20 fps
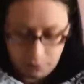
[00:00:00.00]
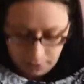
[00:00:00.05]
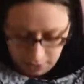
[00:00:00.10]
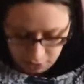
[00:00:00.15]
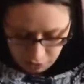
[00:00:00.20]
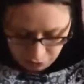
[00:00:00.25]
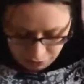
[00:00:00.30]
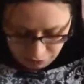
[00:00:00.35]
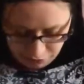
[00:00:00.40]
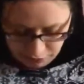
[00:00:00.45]
I
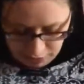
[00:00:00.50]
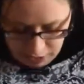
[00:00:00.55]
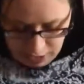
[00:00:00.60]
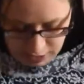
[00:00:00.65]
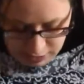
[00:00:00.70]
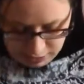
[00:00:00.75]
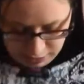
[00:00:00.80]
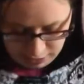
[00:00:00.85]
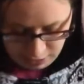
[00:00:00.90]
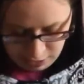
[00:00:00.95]
love this.
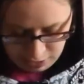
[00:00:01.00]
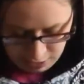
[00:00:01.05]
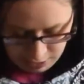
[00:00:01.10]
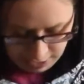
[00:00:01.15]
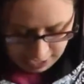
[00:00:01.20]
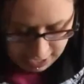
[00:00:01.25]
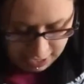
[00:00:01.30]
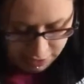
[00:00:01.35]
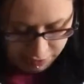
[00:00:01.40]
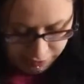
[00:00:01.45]
It's got little
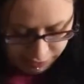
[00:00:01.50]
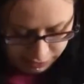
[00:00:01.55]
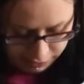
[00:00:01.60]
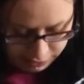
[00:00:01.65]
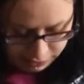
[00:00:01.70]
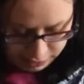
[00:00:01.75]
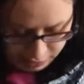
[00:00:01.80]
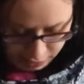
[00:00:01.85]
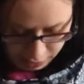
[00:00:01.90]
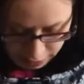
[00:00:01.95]

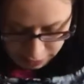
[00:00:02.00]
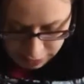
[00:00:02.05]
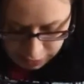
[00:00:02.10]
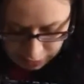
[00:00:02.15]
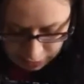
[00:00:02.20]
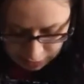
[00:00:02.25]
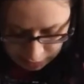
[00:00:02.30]
elephants on